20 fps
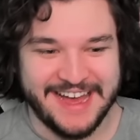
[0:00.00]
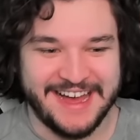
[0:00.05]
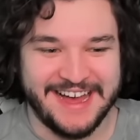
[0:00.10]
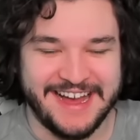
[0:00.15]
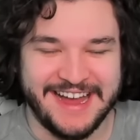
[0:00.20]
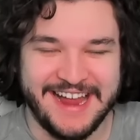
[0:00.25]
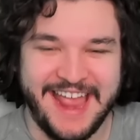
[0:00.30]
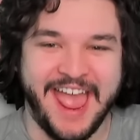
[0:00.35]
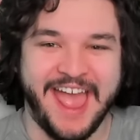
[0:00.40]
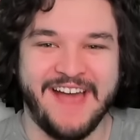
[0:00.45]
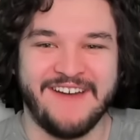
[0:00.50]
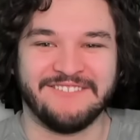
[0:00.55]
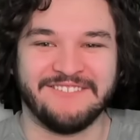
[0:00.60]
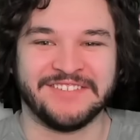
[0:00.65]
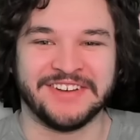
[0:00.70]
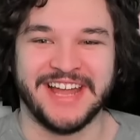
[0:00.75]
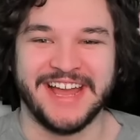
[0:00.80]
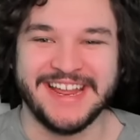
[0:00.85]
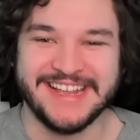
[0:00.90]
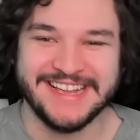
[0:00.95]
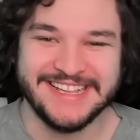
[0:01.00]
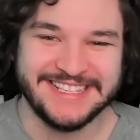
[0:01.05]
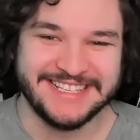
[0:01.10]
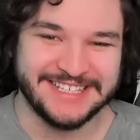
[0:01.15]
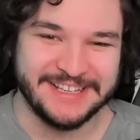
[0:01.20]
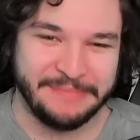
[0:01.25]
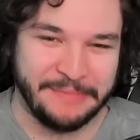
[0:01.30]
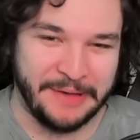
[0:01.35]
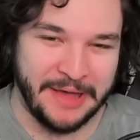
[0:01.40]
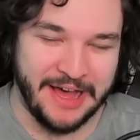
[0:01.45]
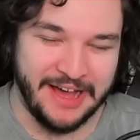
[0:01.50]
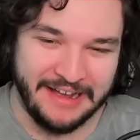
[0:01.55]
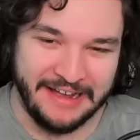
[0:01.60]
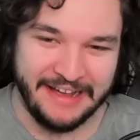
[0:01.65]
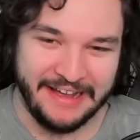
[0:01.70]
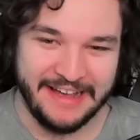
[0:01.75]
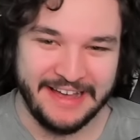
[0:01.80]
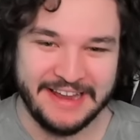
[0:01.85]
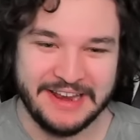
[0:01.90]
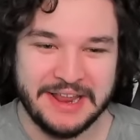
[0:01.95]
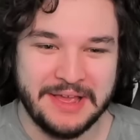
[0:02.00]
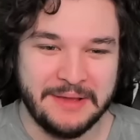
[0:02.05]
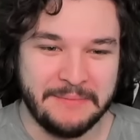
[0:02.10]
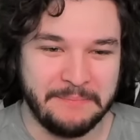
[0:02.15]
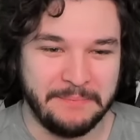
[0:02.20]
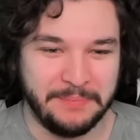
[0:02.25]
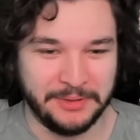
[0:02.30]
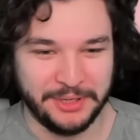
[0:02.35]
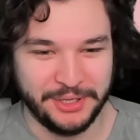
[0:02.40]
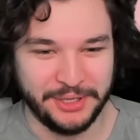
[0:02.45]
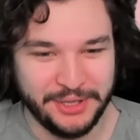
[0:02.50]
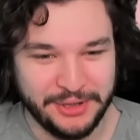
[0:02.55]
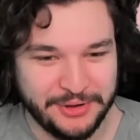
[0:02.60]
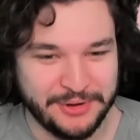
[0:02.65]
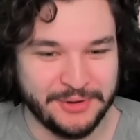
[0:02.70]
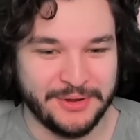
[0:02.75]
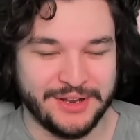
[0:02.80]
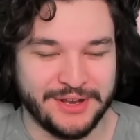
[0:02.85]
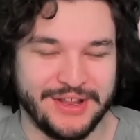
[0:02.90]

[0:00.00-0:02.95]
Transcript: I am playing some Han Blue.